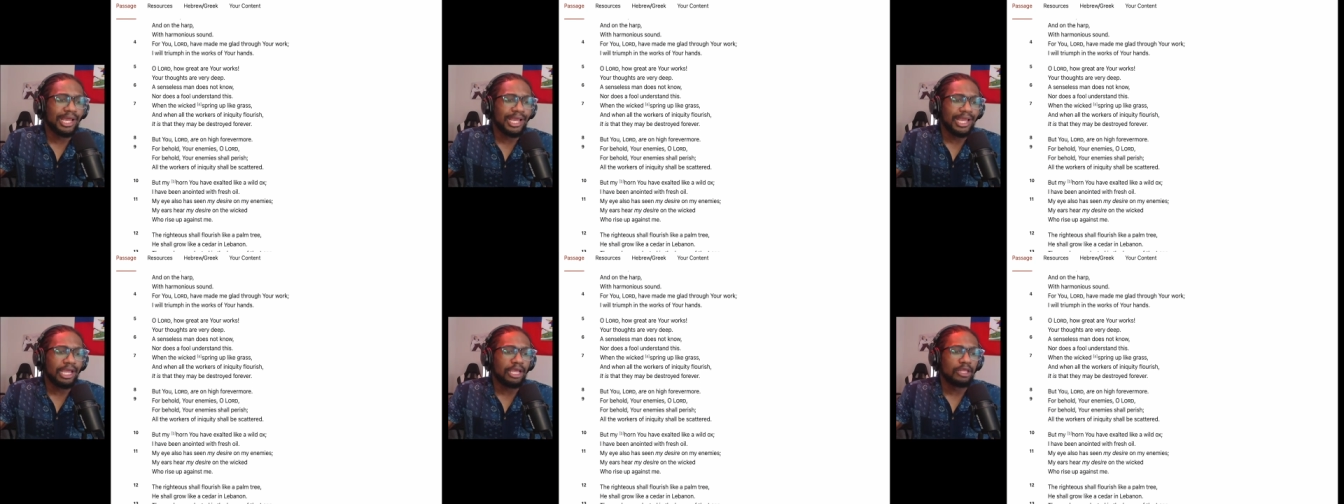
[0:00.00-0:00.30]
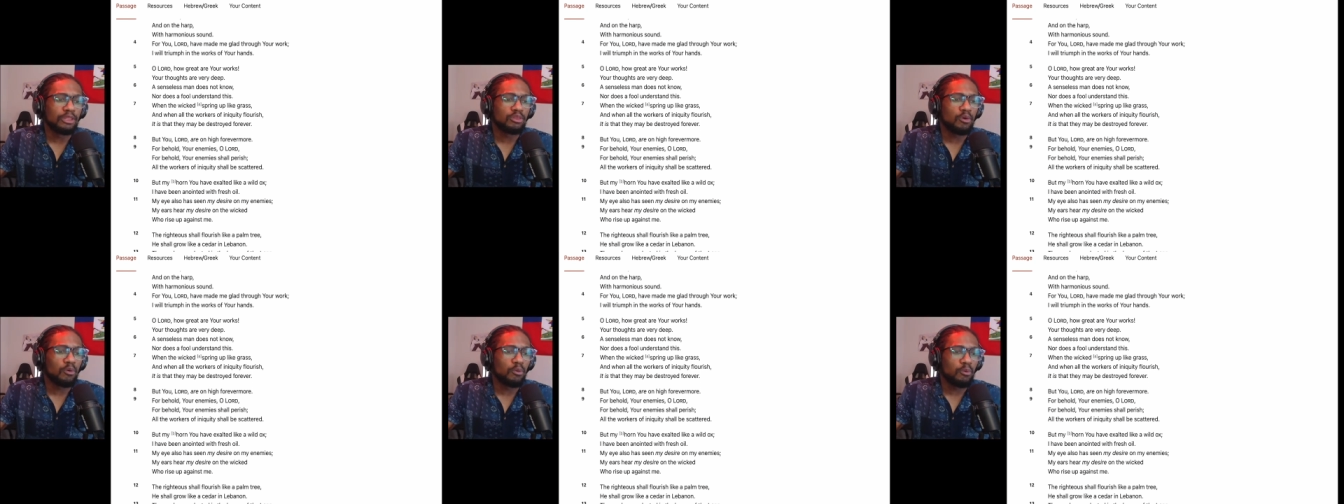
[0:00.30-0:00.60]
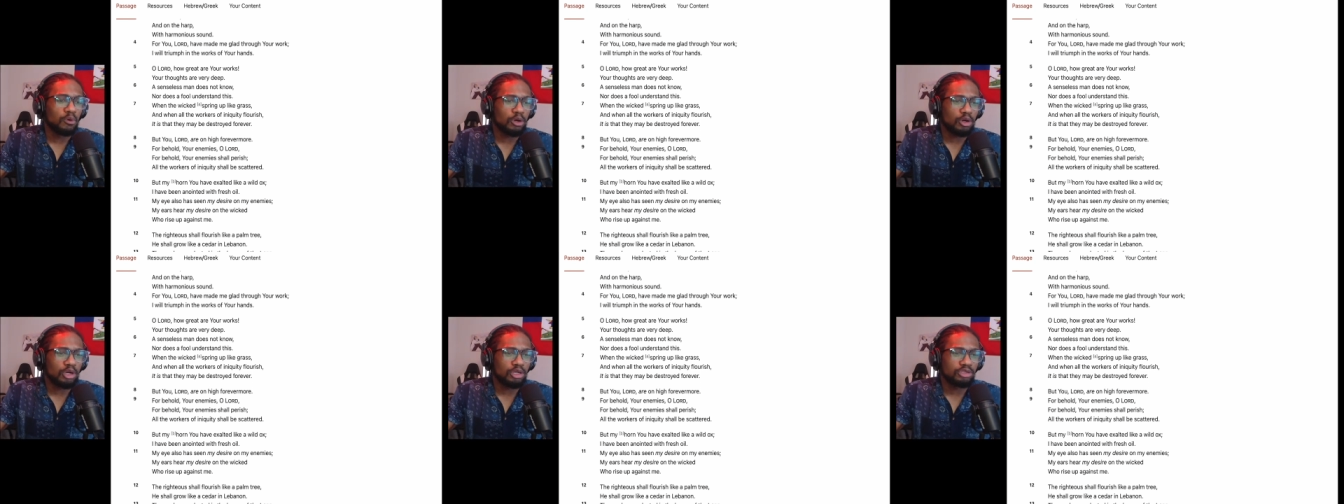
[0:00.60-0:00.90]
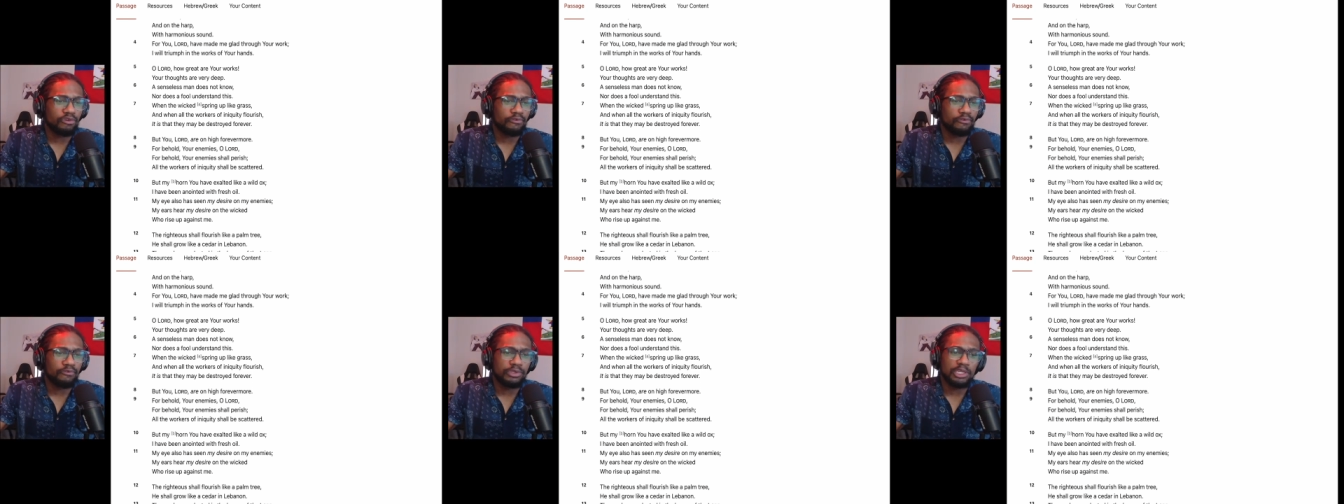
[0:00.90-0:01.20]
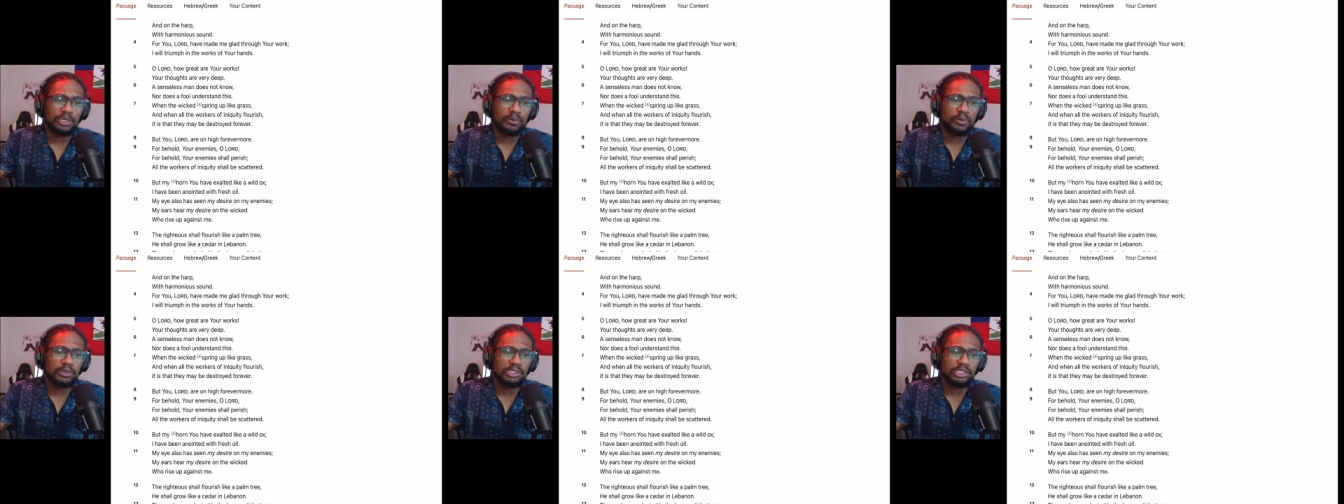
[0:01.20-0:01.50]
and the workers of
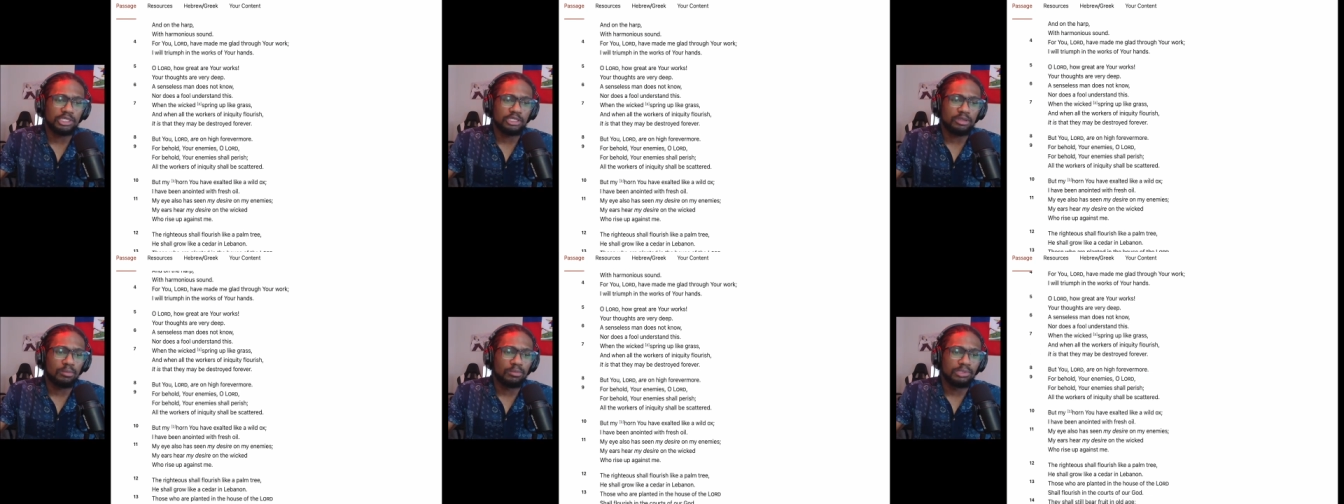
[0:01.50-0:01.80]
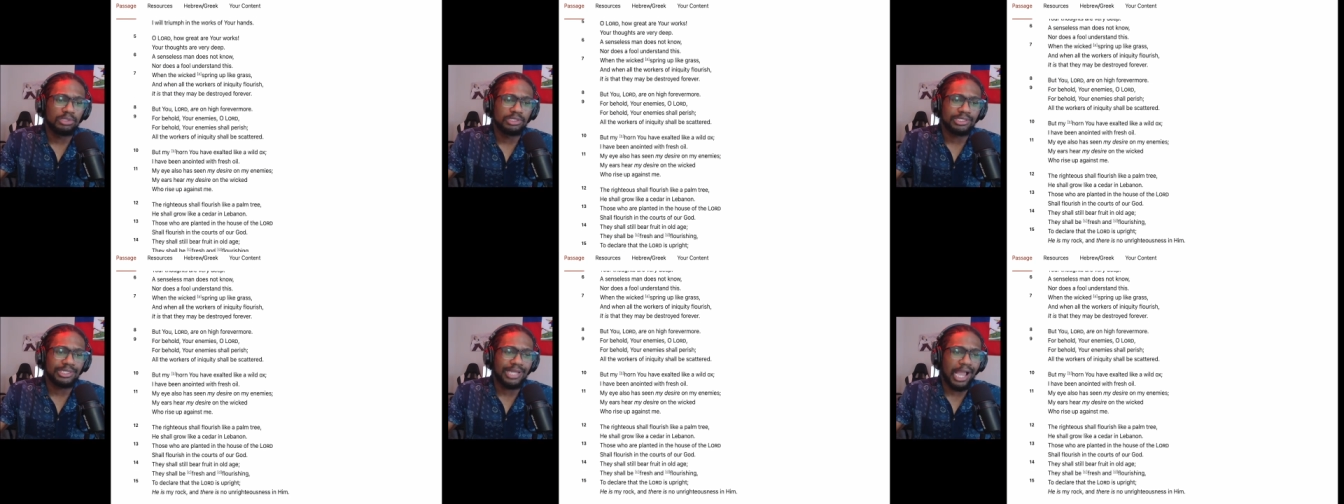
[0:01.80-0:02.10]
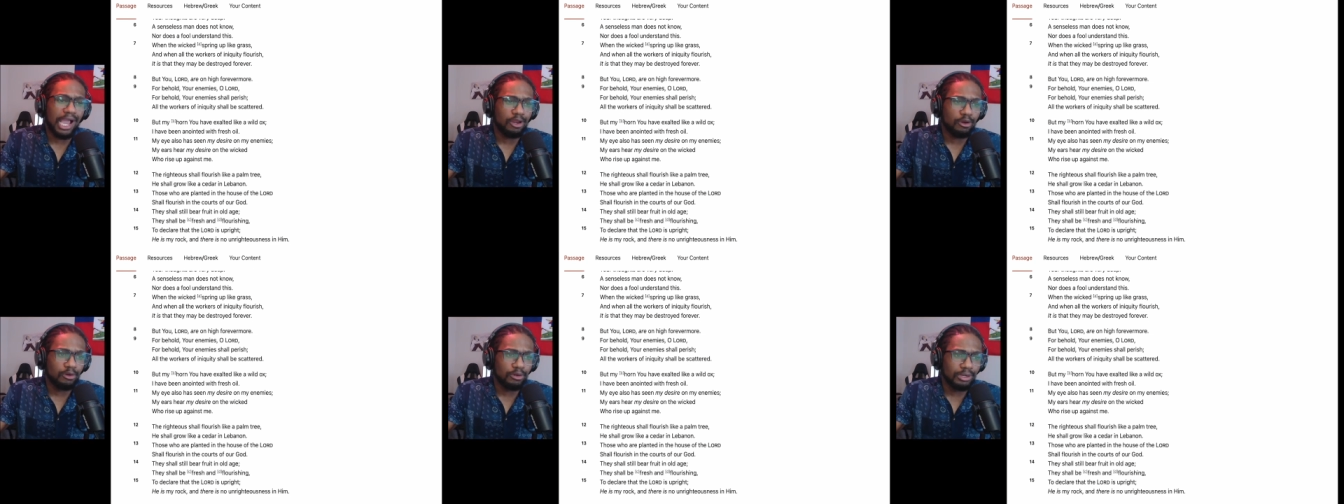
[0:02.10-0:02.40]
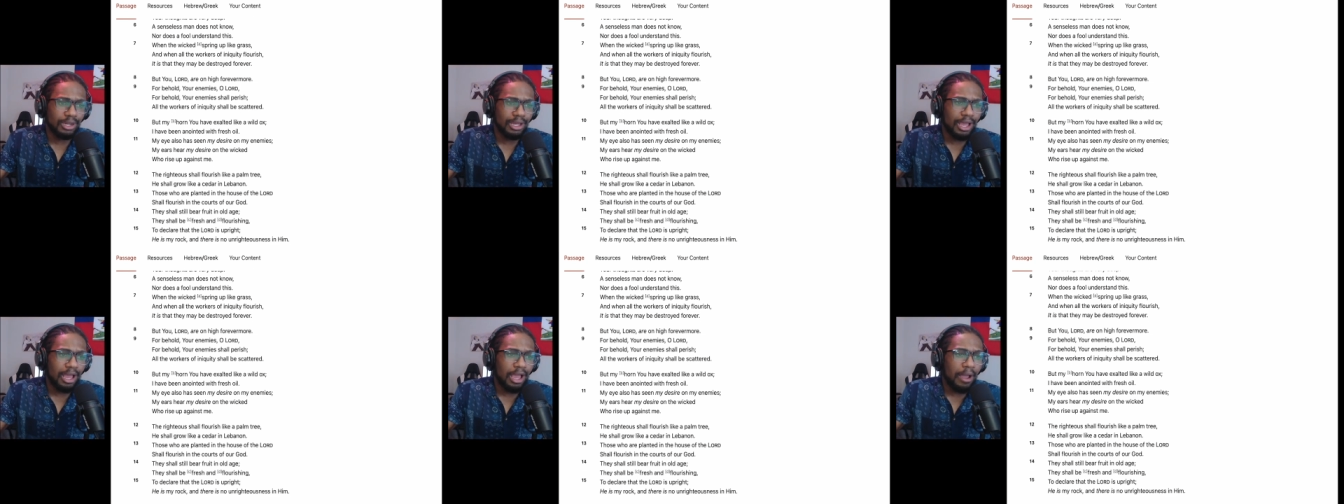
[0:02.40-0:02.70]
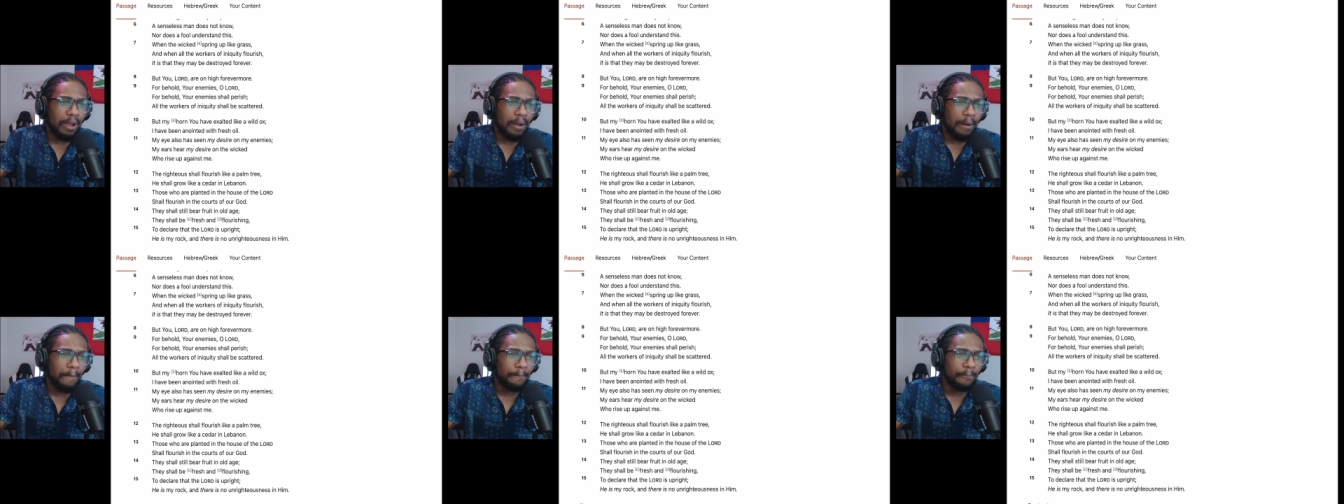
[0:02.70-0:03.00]
iniquity shall be scattered.
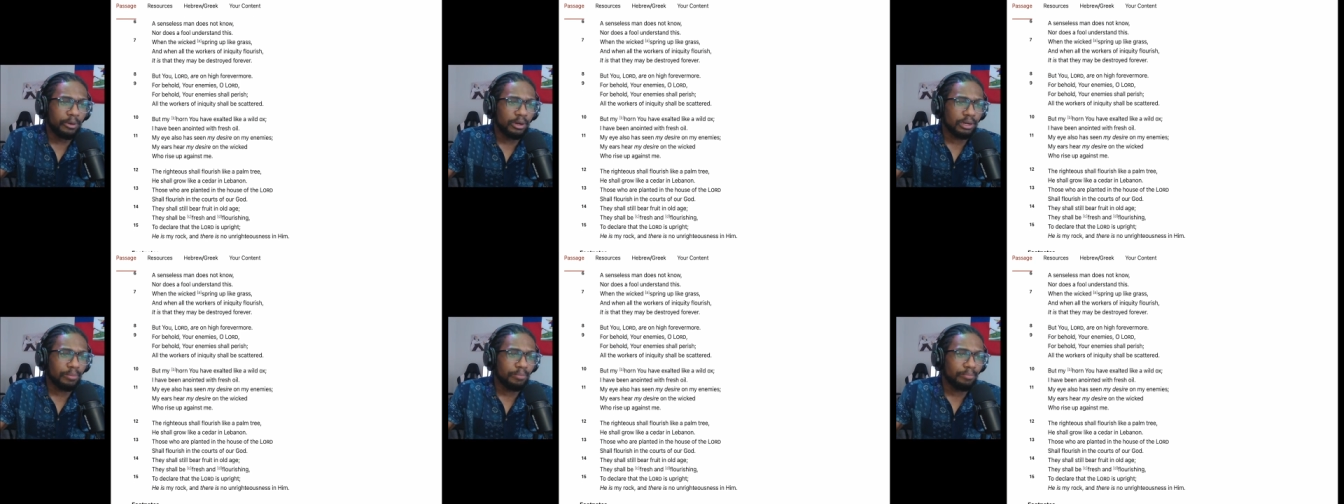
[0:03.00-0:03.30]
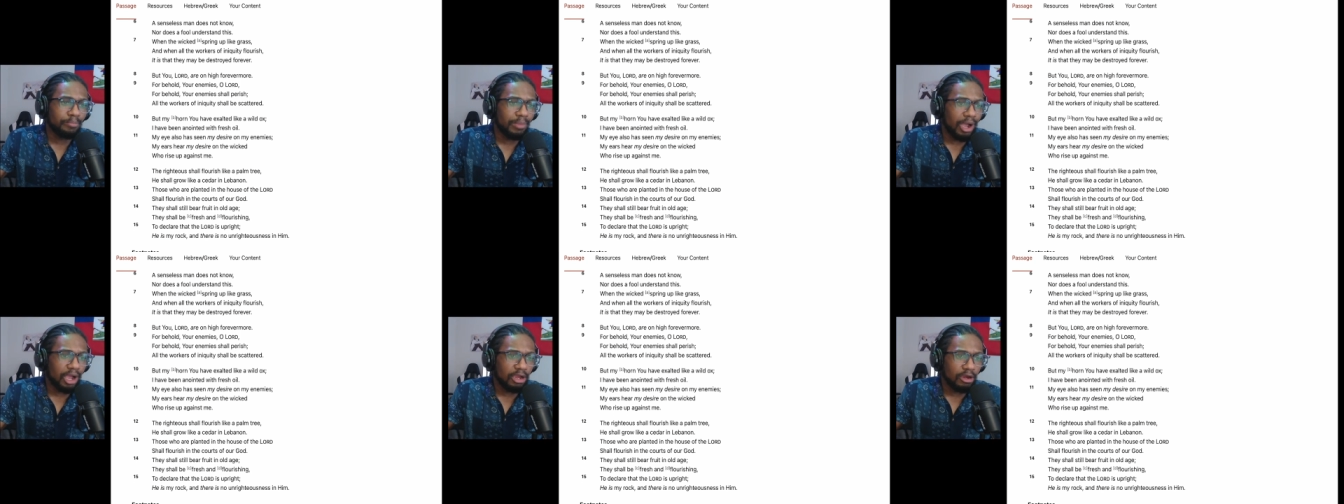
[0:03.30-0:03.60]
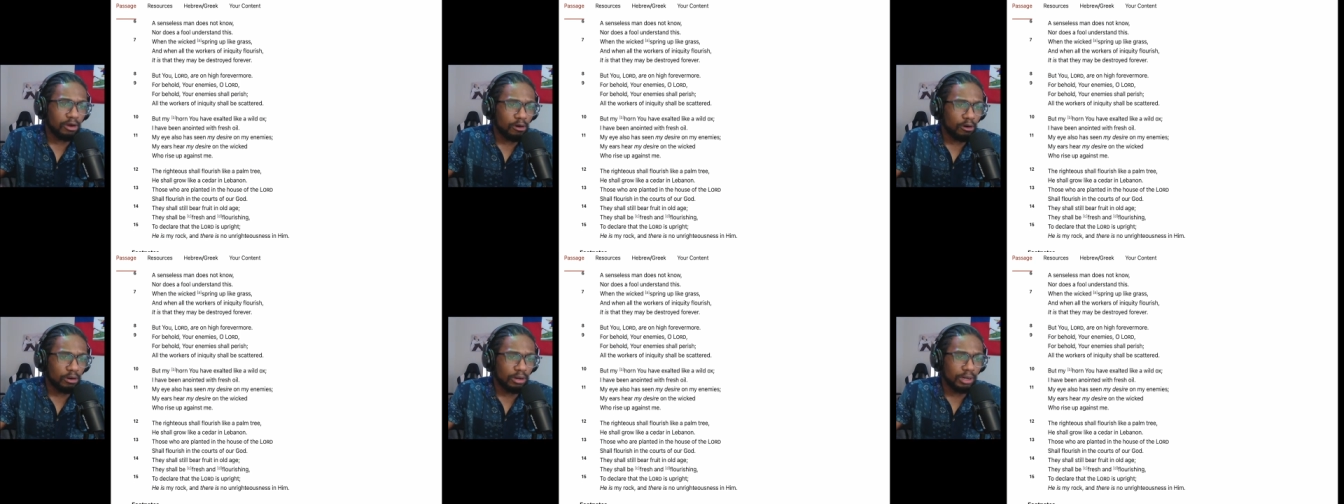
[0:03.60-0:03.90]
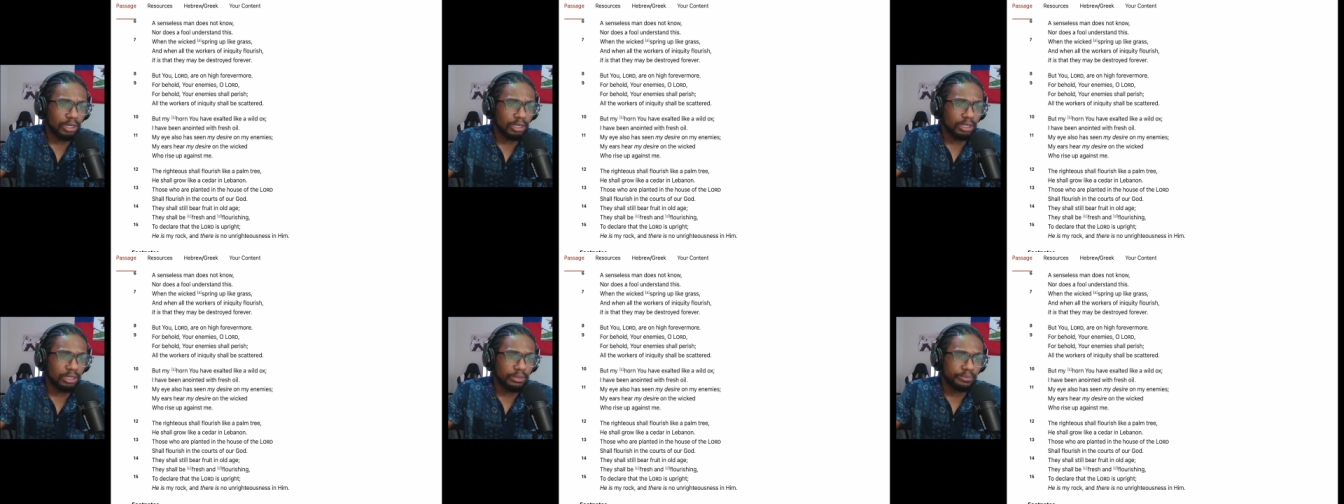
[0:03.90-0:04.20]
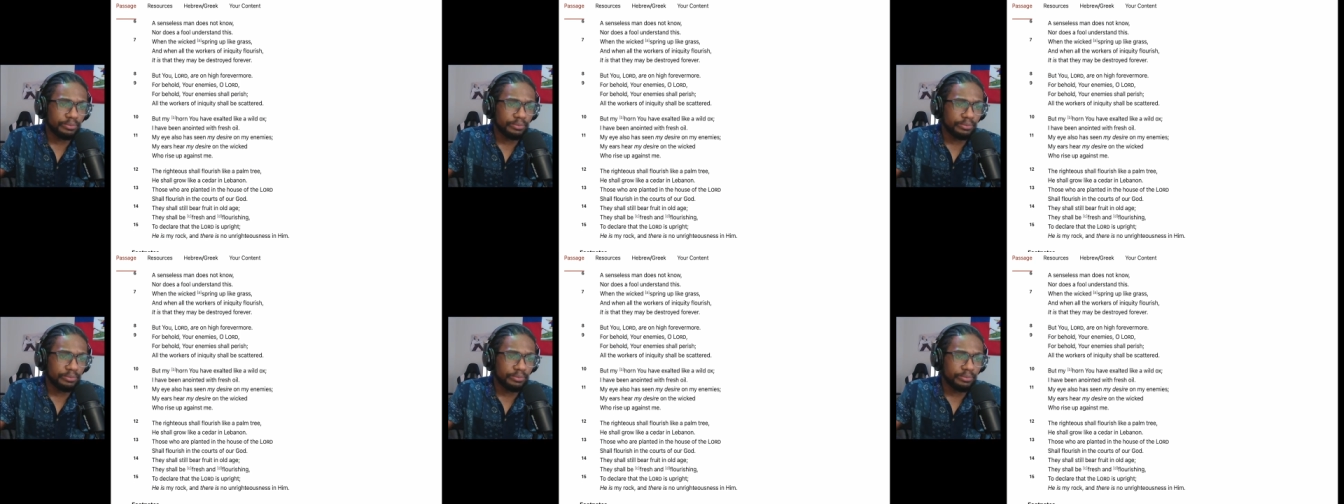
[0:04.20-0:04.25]
But my horn